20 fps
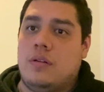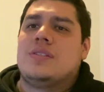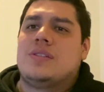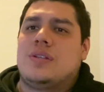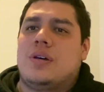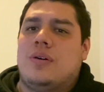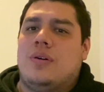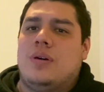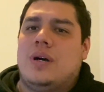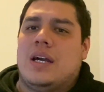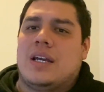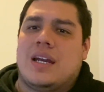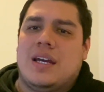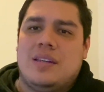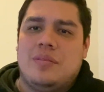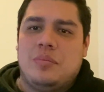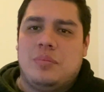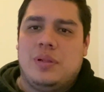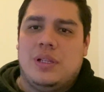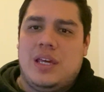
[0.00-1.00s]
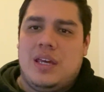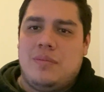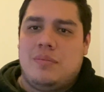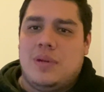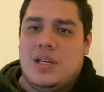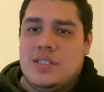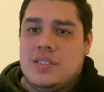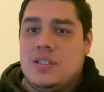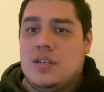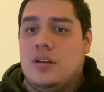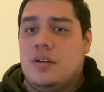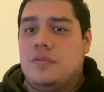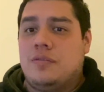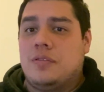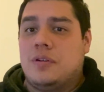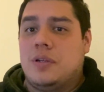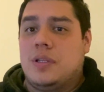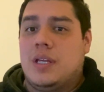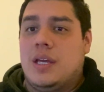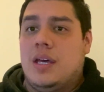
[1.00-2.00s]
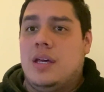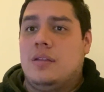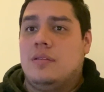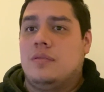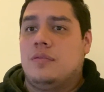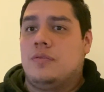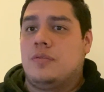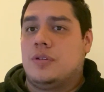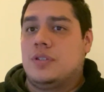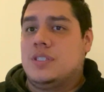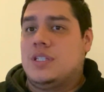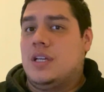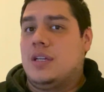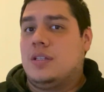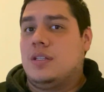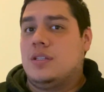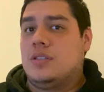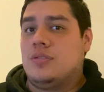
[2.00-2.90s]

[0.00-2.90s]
So I kind of blame myself for that, for taking it